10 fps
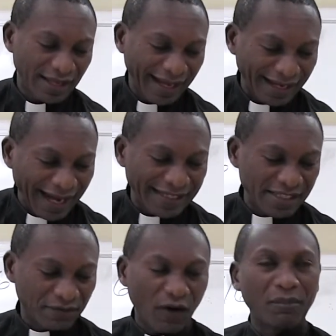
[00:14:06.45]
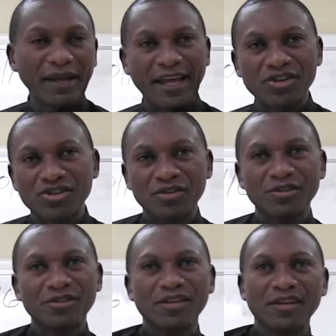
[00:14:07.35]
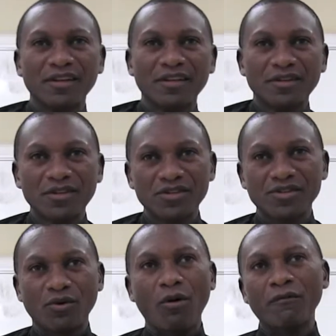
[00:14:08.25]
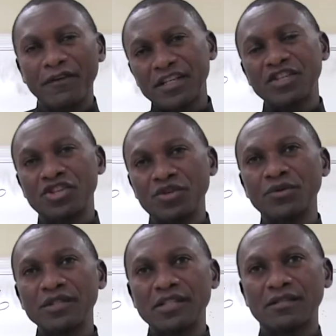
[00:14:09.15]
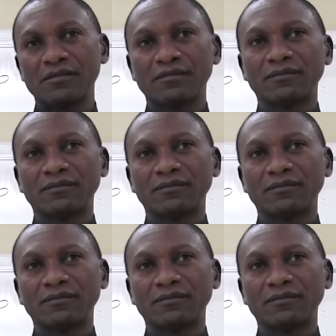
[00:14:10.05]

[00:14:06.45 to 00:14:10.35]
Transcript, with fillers: an active obligation to convert Jews?